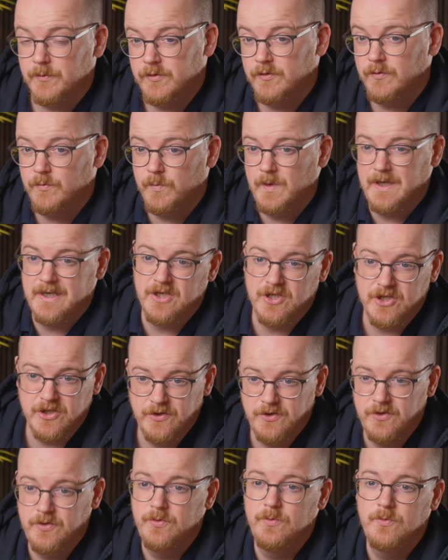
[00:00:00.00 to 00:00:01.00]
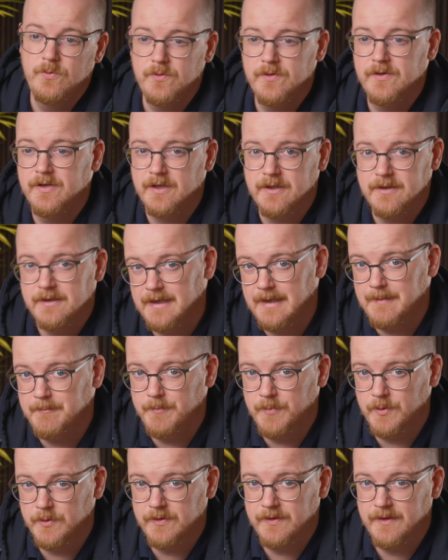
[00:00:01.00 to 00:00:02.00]
switch to the
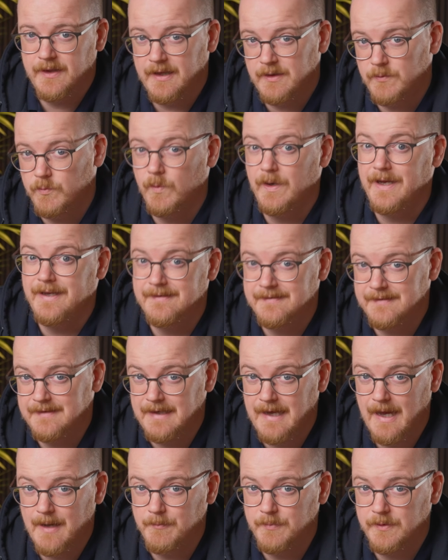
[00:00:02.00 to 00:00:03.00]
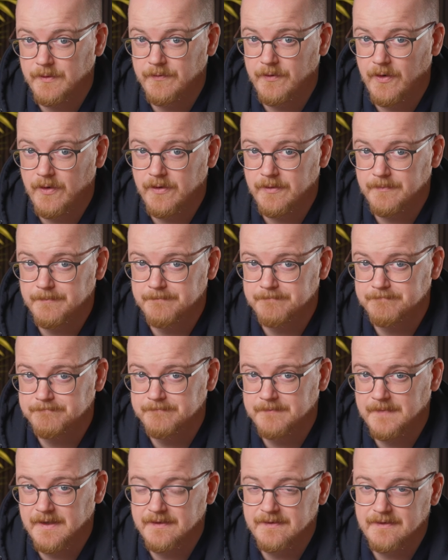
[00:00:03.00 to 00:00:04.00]
input that wakes the amplifier.
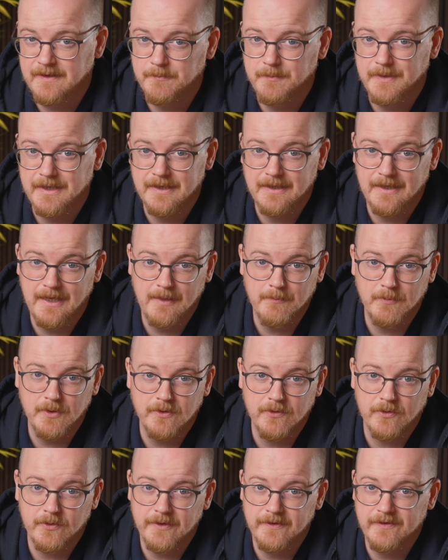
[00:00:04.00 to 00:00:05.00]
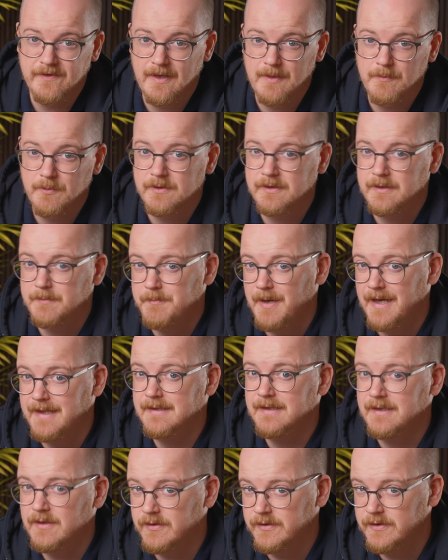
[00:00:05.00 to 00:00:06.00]
This can be enabled or disabled
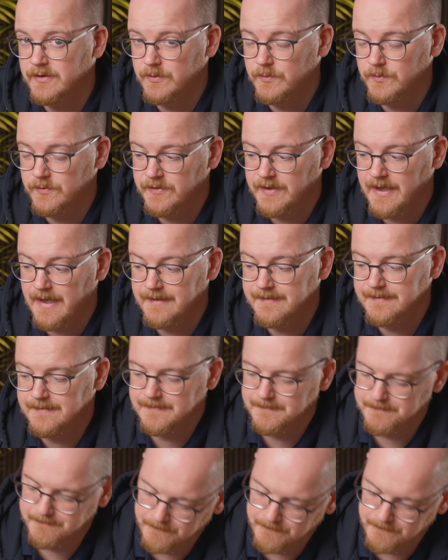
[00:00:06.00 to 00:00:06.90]
depending on the use case.